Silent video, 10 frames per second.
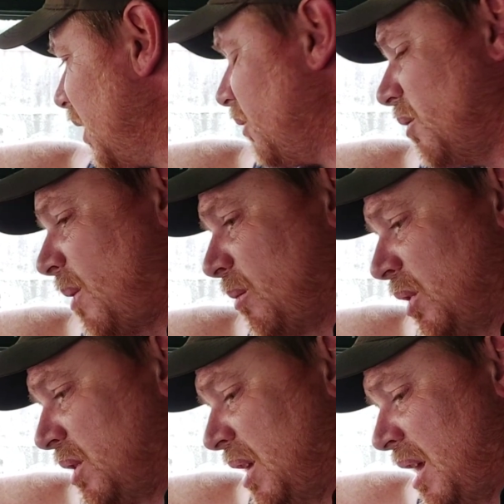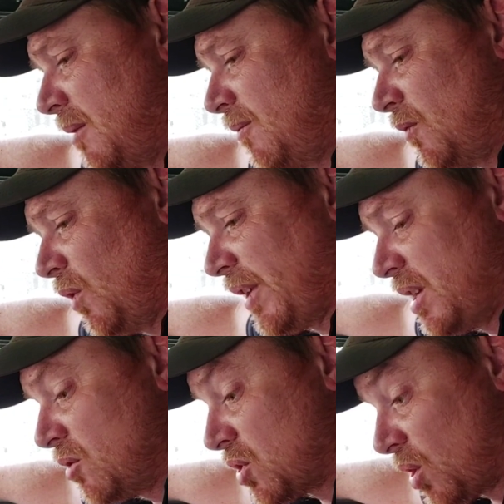then I remembered what they
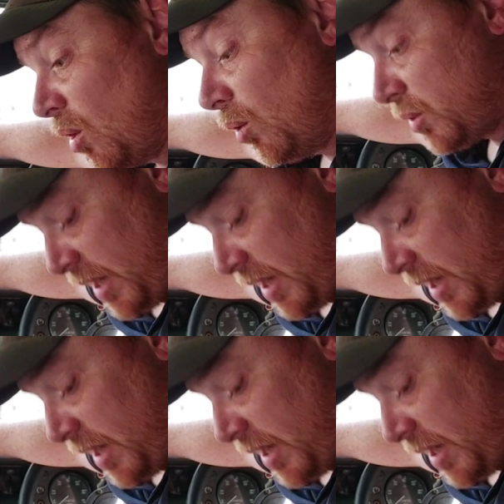used to call